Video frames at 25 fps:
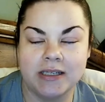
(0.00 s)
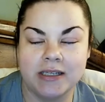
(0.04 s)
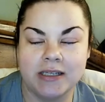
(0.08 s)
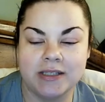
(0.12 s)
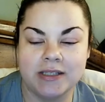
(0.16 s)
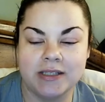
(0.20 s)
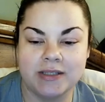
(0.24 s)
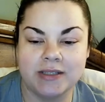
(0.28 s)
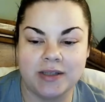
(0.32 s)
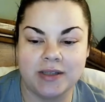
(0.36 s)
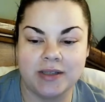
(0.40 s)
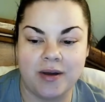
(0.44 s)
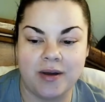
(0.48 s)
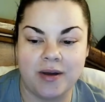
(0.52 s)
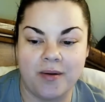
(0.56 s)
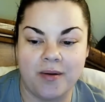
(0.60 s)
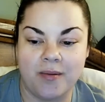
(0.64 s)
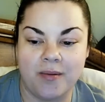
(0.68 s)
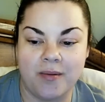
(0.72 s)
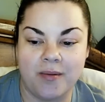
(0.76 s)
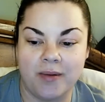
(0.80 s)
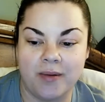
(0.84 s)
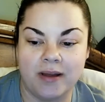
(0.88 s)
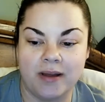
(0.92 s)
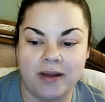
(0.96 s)

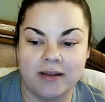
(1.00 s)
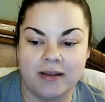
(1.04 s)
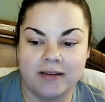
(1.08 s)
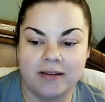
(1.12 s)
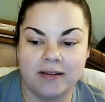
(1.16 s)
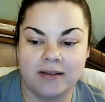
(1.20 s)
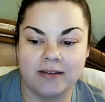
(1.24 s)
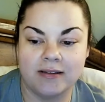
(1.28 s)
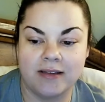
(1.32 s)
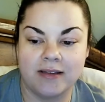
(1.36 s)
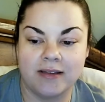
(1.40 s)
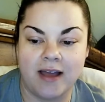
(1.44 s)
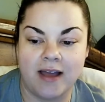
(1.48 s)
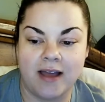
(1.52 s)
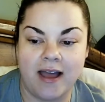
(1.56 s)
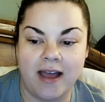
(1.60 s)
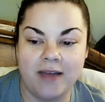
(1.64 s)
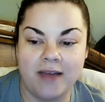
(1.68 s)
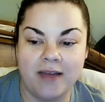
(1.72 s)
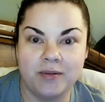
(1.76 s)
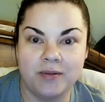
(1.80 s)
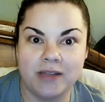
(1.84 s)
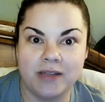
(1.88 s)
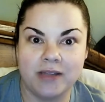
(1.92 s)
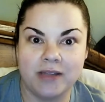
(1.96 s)
So I
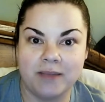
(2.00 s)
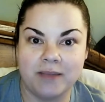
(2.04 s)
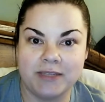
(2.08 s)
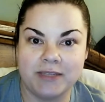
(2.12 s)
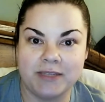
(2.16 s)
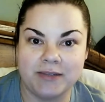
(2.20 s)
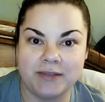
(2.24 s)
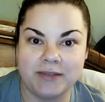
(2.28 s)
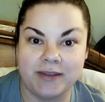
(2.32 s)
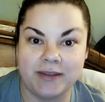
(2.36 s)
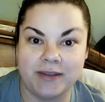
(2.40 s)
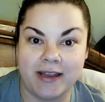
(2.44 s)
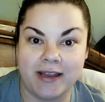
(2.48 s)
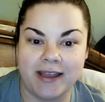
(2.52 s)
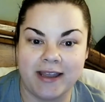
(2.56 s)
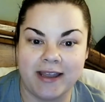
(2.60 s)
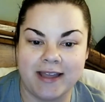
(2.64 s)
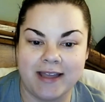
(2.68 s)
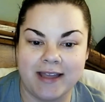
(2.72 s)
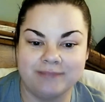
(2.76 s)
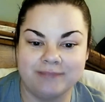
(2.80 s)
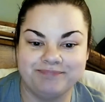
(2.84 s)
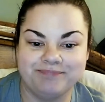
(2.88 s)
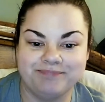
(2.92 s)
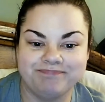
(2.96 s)
will not be doing that
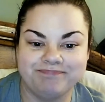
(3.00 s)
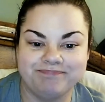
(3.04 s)
again.